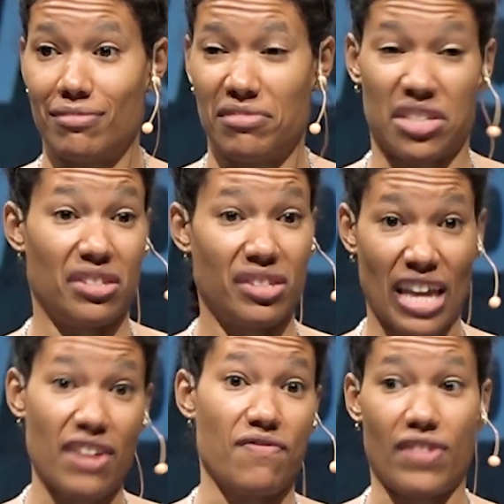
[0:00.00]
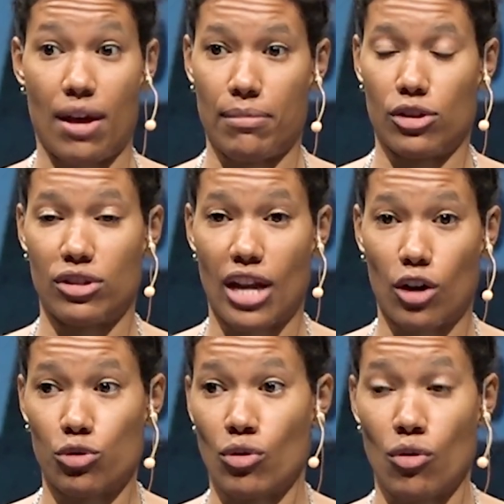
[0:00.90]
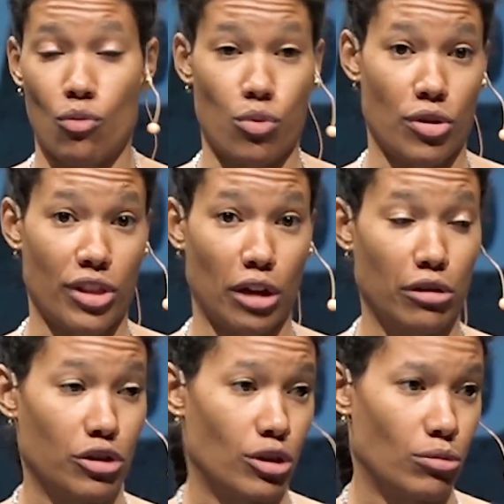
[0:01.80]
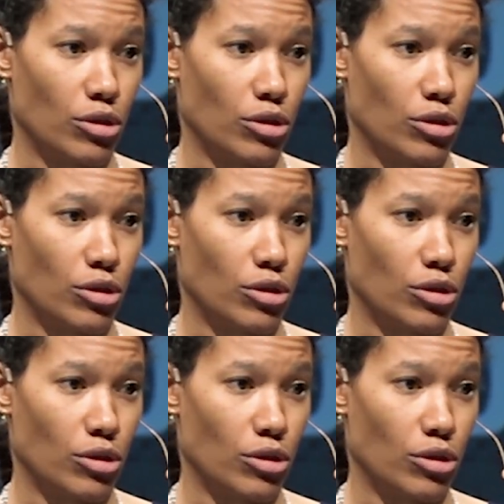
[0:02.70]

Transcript: To save them is the actual word that Christians will